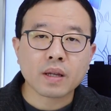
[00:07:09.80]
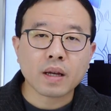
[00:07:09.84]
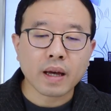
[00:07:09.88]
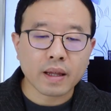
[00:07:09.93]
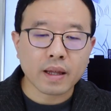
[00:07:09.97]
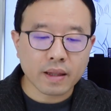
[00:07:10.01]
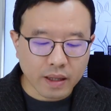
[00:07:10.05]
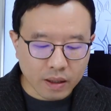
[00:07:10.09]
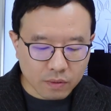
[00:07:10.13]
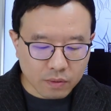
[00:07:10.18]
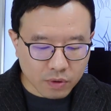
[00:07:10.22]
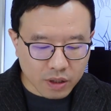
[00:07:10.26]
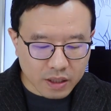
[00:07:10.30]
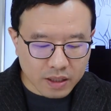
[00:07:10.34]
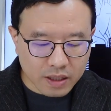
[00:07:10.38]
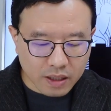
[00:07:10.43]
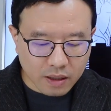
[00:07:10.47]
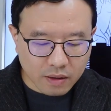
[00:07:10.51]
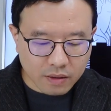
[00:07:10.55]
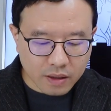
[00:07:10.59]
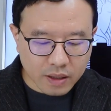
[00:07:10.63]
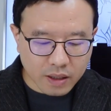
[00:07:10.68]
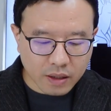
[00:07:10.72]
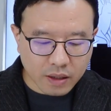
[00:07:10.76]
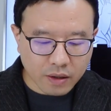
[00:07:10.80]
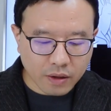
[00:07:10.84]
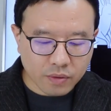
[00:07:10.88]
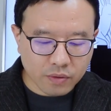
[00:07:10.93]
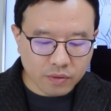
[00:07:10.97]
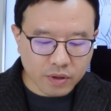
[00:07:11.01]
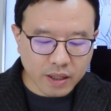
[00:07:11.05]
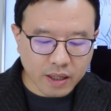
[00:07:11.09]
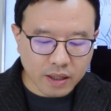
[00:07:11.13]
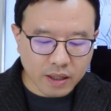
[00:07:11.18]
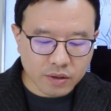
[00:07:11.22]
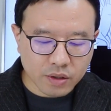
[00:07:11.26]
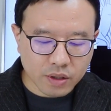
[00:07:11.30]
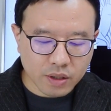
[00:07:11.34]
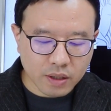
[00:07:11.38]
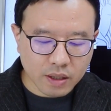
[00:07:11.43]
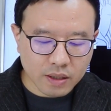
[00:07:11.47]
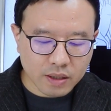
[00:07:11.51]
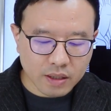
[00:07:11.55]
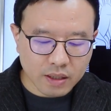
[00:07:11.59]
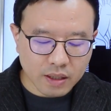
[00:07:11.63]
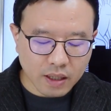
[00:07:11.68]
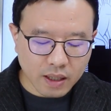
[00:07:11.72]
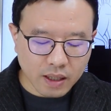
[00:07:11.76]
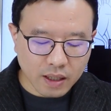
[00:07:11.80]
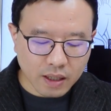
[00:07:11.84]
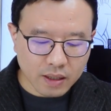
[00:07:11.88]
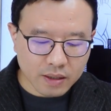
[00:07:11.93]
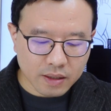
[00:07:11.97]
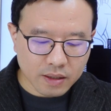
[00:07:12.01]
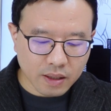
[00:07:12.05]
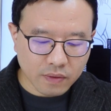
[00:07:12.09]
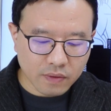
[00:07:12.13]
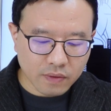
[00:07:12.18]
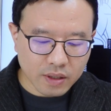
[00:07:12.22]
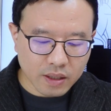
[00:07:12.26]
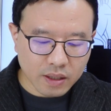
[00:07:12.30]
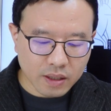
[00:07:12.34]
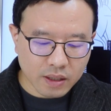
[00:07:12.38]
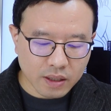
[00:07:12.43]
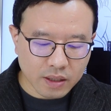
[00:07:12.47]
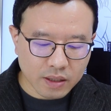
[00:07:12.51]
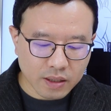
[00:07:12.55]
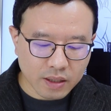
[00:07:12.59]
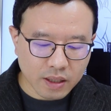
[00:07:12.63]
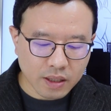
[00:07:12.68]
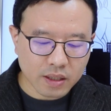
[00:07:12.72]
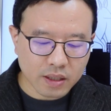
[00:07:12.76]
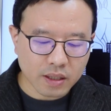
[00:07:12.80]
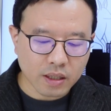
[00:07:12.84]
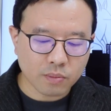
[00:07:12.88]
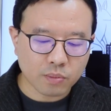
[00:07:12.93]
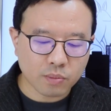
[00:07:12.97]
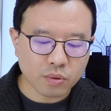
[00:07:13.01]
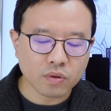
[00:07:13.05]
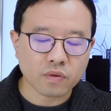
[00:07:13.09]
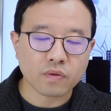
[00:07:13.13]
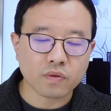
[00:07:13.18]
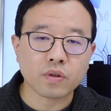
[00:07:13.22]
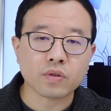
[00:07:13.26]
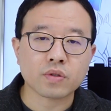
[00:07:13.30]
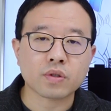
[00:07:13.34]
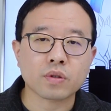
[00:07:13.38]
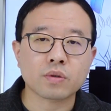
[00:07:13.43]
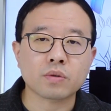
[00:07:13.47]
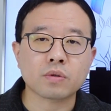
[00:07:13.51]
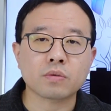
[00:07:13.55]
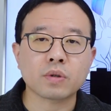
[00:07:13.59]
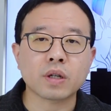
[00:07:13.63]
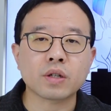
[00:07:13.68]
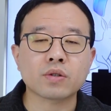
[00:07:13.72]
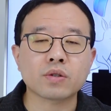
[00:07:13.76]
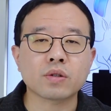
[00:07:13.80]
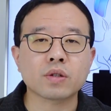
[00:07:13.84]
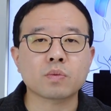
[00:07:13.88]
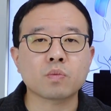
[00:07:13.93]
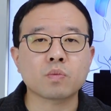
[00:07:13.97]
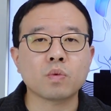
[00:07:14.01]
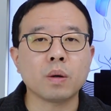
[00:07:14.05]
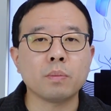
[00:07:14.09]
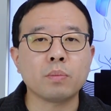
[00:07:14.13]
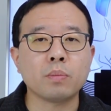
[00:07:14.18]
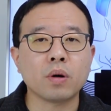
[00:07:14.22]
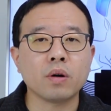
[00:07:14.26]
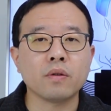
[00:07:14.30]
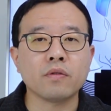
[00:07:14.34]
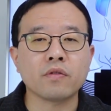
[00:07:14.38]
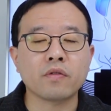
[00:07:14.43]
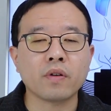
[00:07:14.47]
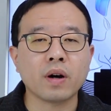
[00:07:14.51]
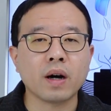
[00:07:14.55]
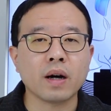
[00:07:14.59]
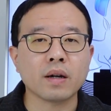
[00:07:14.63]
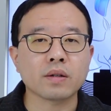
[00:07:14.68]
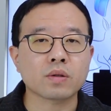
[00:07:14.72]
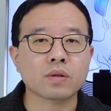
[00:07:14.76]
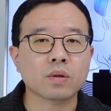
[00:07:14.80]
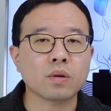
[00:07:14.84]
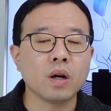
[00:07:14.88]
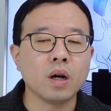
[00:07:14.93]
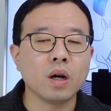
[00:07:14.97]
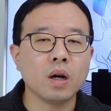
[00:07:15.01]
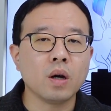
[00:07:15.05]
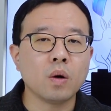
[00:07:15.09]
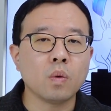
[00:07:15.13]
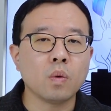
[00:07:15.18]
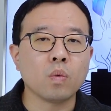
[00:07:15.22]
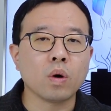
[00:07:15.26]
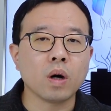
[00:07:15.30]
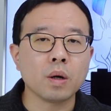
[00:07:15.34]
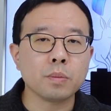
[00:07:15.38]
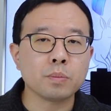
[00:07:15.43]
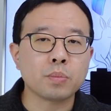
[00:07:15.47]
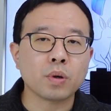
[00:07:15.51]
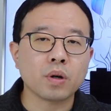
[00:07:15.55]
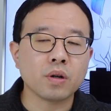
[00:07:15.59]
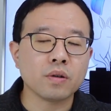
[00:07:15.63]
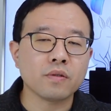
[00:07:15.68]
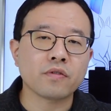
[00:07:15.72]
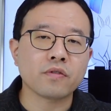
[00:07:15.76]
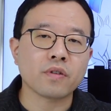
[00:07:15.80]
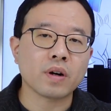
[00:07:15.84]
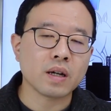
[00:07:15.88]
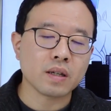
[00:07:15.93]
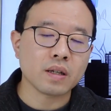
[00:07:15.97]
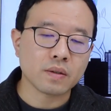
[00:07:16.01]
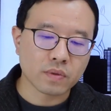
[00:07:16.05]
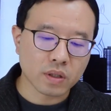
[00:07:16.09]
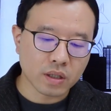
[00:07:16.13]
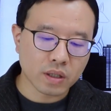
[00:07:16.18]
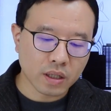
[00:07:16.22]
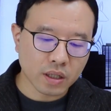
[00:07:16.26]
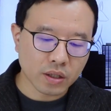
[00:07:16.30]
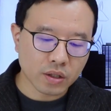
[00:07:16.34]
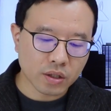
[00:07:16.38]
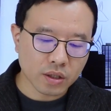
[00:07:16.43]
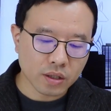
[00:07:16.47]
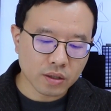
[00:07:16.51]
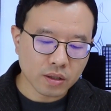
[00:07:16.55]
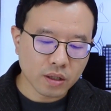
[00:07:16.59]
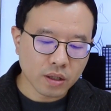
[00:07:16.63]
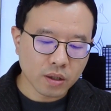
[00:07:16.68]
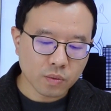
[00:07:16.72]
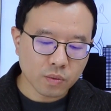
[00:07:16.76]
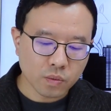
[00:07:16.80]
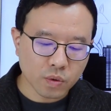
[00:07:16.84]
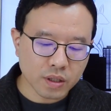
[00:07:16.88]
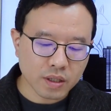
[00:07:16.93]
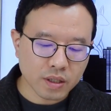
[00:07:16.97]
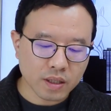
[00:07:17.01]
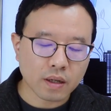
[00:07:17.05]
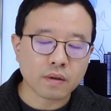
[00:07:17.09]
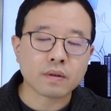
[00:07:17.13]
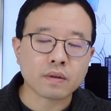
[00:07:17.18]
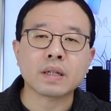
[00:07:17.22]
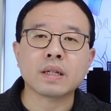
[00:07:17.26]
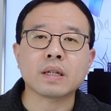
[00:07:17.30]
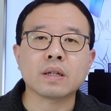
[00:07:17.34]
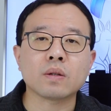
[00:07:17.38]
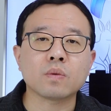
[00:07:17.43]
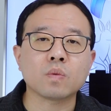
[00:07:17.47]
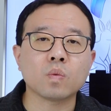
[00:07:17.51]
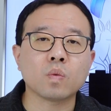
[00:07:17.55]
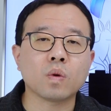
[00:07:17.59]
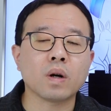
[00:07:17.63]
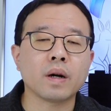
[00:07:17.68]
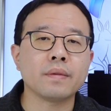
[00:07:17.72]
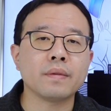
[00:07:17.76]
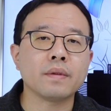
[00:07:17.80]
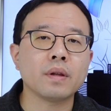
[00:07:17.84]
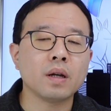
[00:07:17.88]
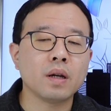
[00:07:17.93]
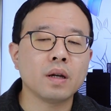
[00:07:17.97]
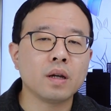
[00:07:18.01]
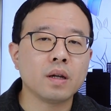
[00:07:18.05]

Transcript: and that resulting in 376 approval. So the ratio is 1.5. So 1.5 invitation result in 1